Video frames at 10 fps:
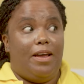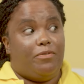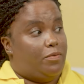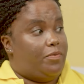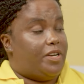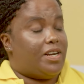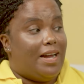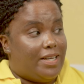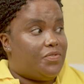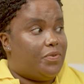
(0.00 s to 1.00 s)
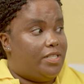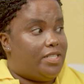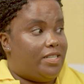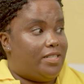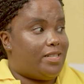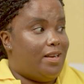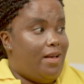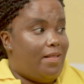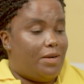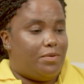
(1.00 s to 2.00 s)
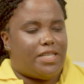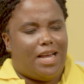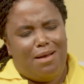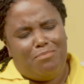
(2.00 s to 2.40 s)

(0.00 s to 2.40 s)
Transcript: got clients, for instance, that would say,